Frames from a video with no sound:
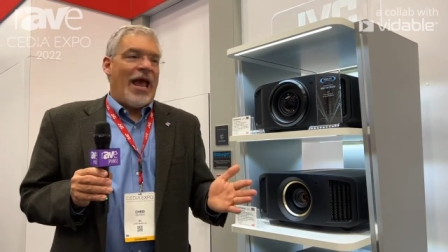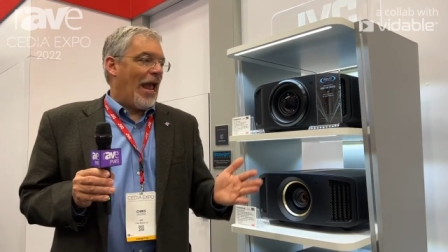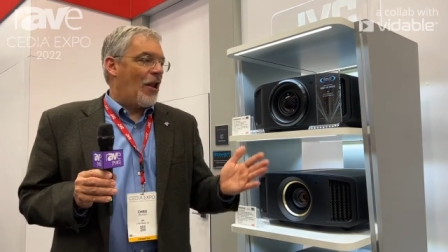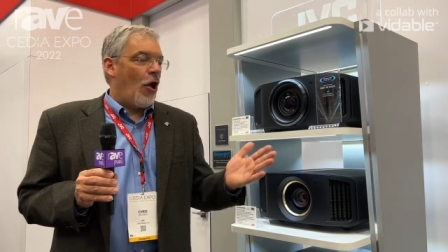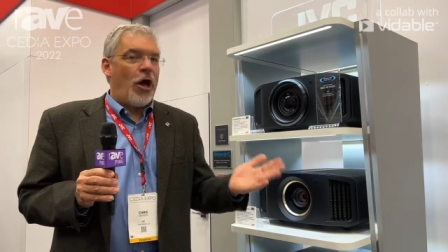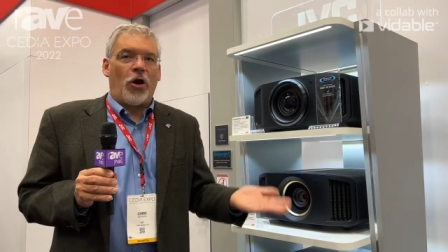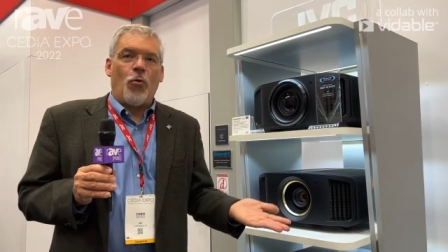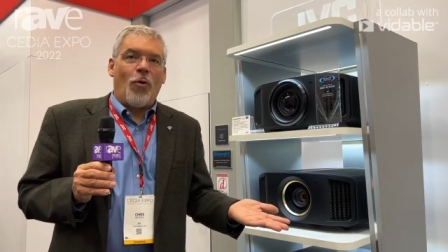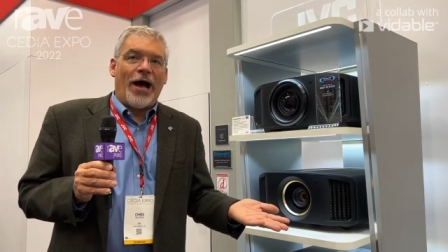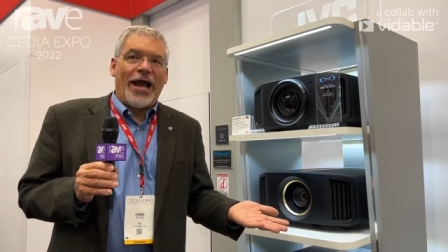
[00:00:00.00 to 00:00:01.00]
And auto
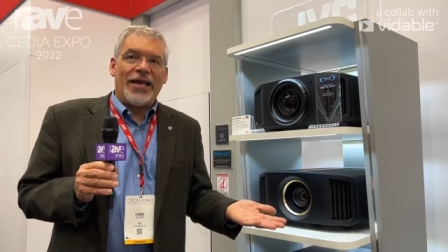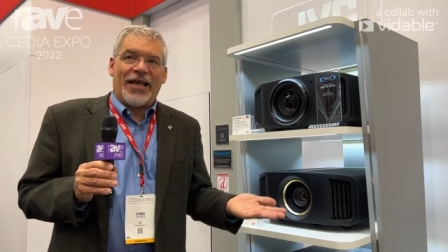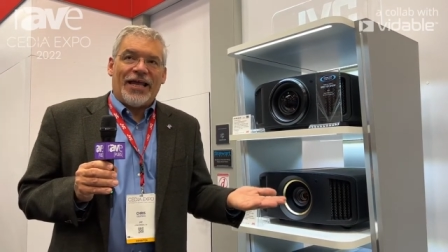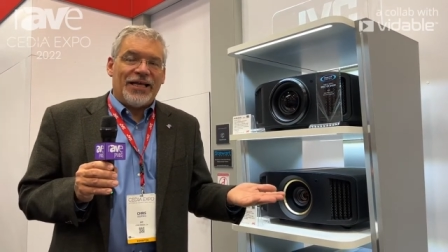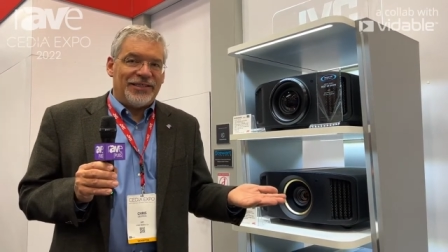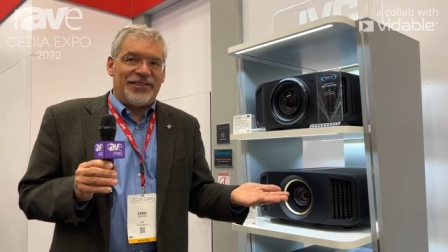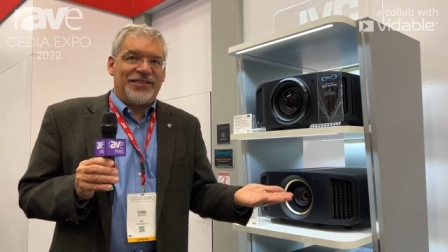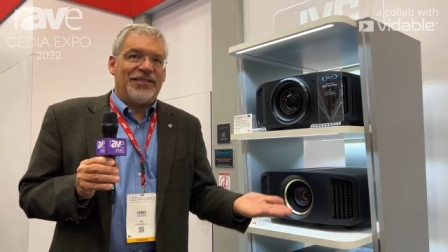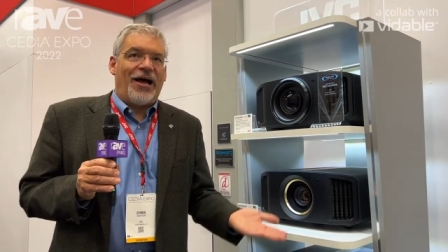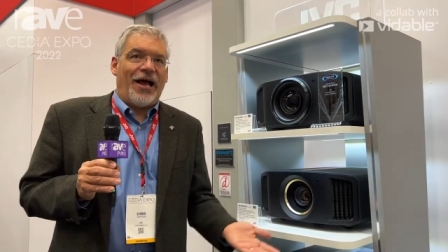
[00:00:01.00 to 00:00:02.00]
wide is
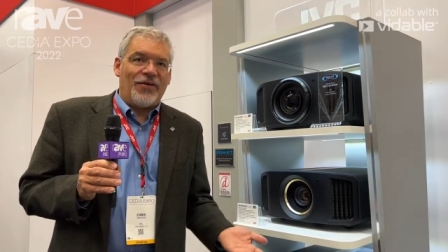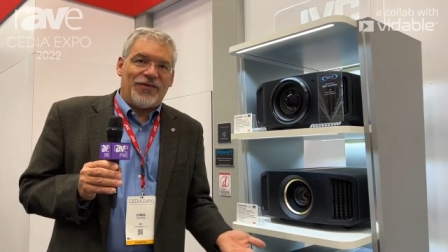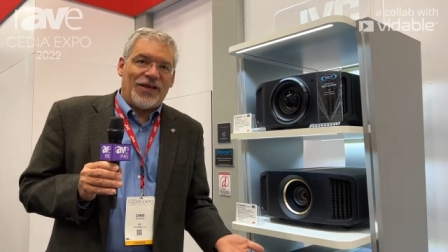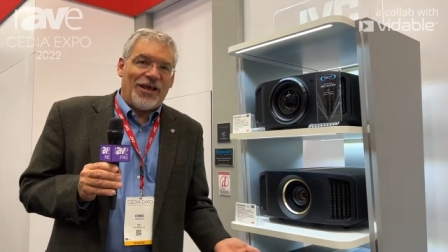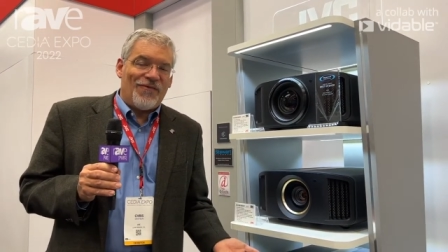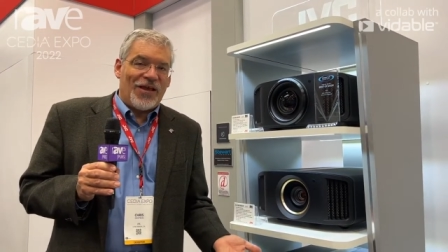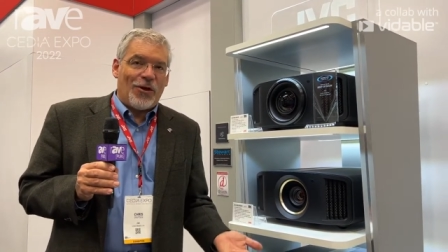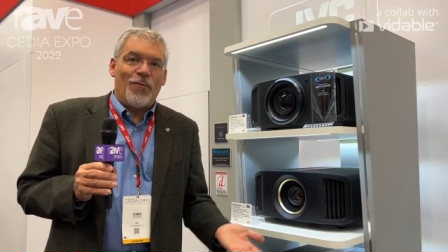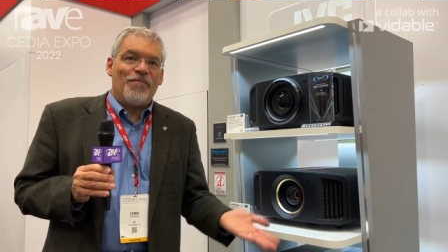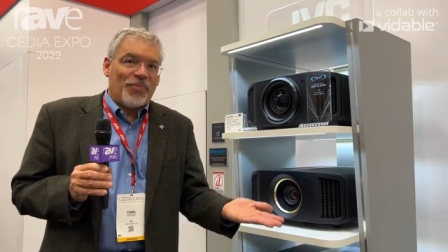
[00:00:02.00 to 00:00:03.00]
designed to give
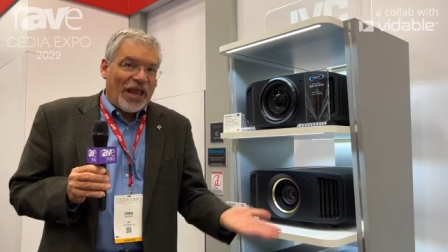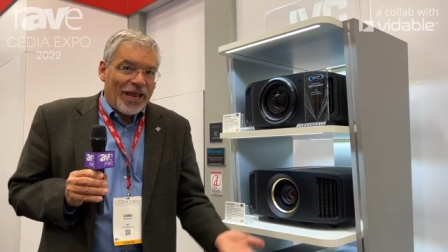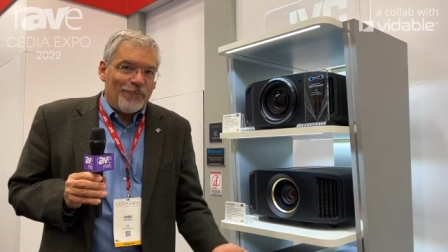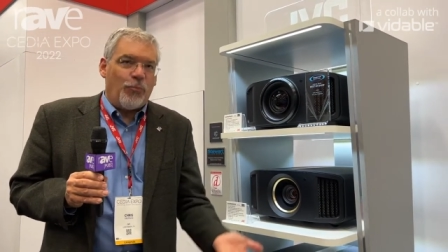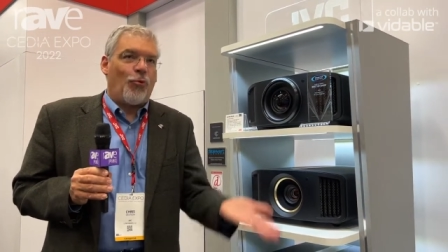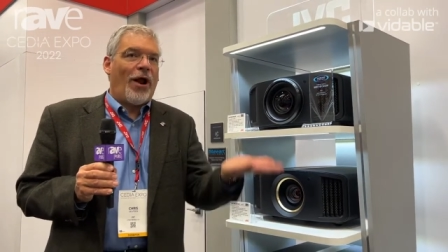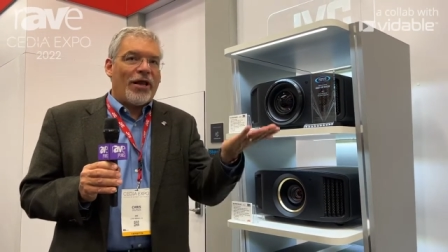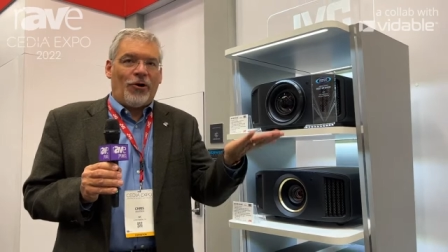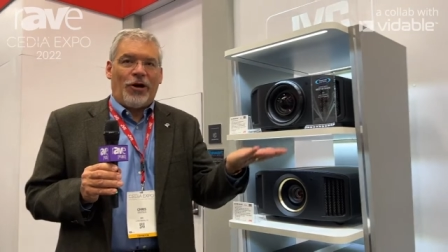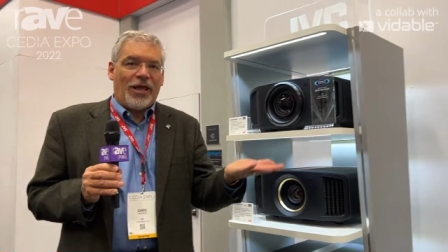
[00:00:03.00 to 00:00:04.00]
you a
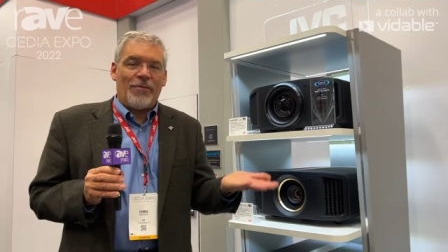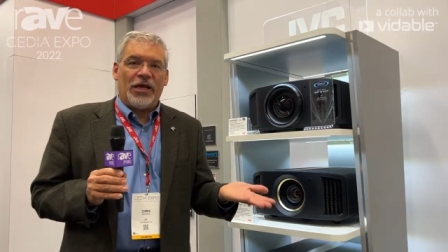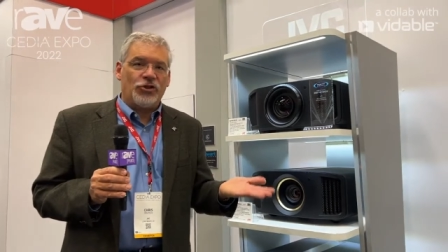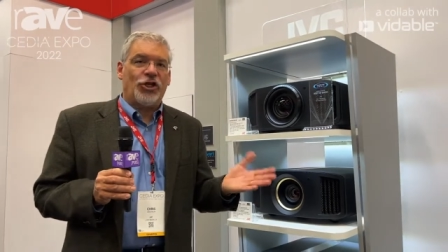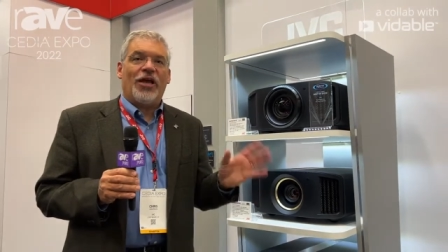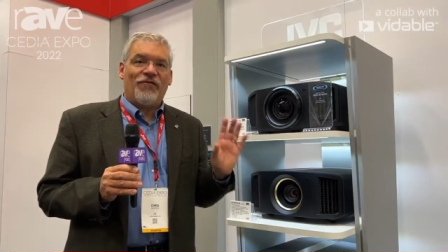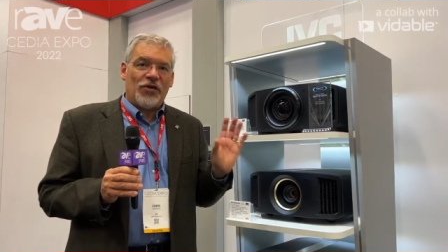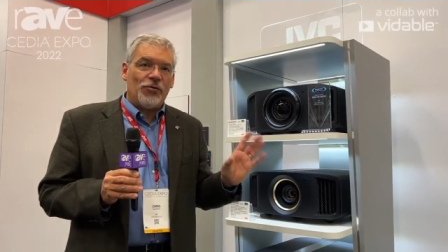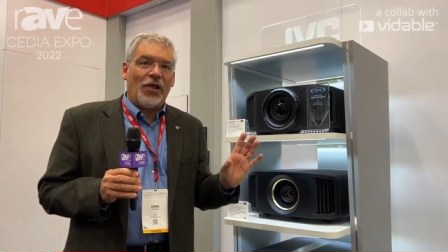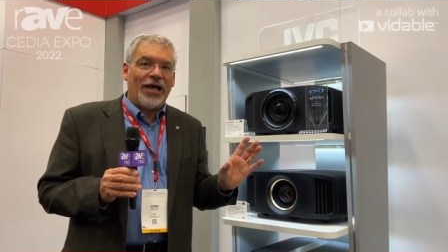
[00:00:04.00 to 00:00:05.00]
brighter image if
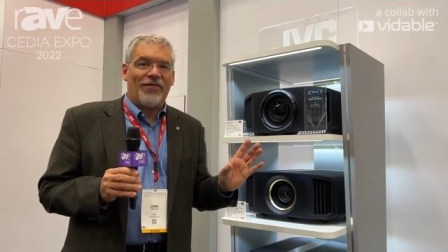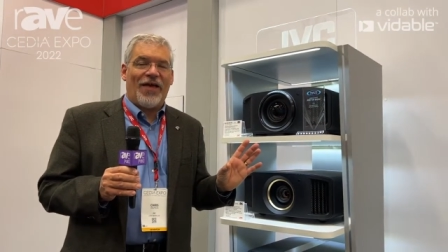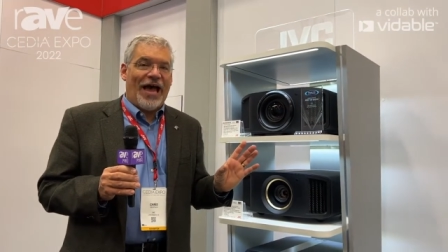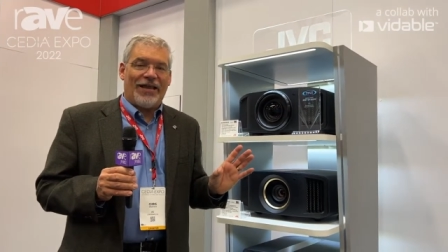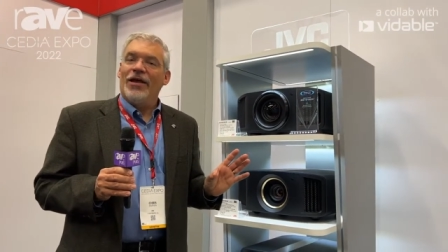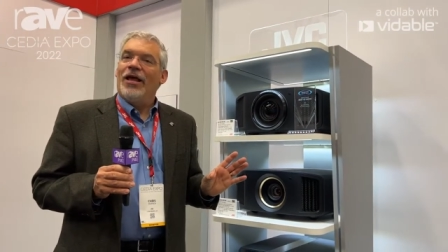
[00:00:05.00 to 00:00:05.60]
you like that.